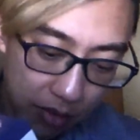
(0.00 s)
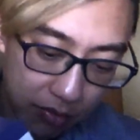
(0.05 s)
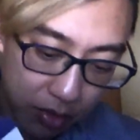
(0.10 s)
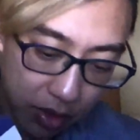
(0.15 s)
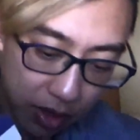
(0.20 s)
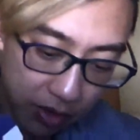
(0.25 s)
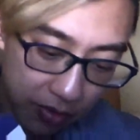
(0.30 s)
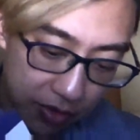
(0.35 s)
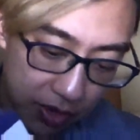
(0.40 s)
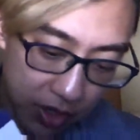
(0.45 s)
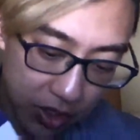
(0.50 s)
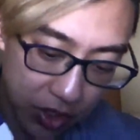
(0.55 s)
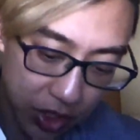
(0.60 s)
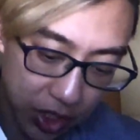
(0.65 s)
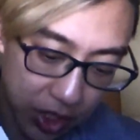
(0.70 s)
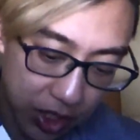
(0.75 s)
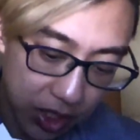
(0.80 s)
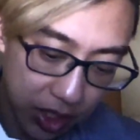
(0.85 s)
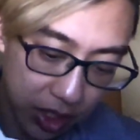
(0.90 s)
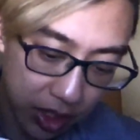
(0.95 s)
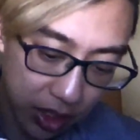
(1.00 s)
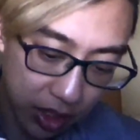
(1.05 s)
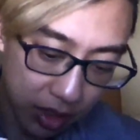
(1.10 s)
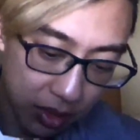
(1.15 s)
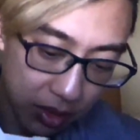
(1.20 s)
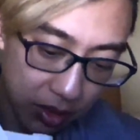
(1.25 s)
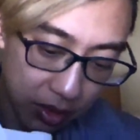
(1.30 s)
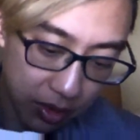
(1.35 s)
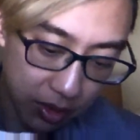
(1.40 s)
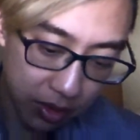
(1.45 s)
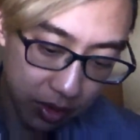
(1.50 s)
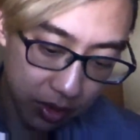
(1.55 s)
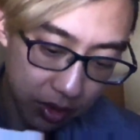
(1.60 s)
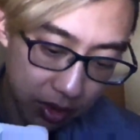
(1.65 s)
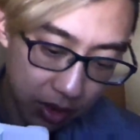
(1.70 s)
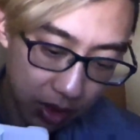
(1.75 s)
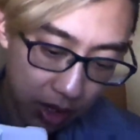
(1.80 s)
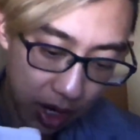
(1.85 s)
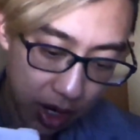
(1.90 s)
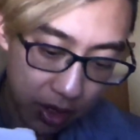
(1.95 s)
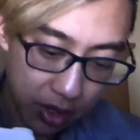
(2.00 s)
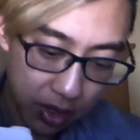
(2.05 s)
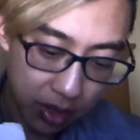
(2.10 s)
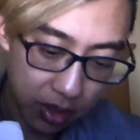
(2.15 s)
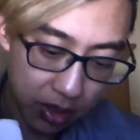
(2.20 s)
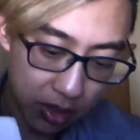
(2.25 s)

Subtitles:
I finish eating and kind of